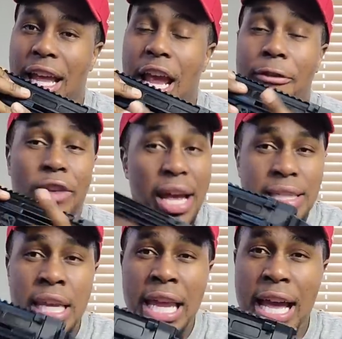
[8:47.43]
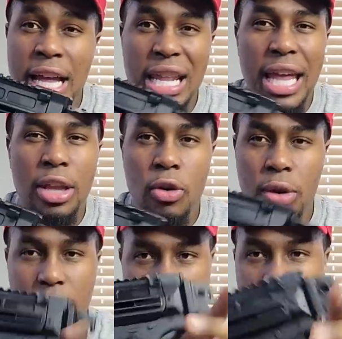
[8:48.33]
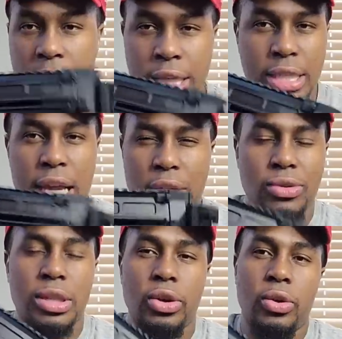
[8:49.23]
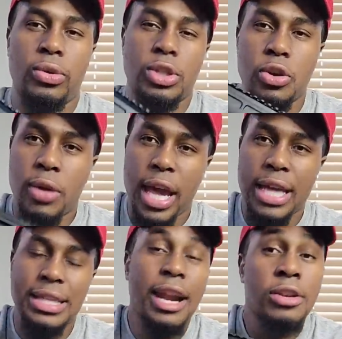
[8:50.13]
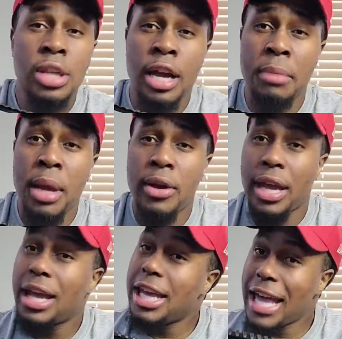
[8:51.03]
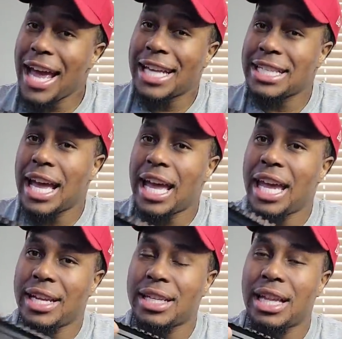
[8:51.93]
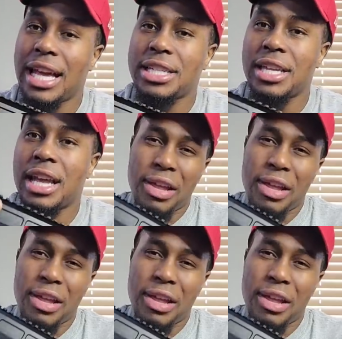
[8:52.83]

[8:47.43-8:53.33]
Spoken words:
If y'all seen that little case, that little suitcase that I was talking about, he has that in his collection.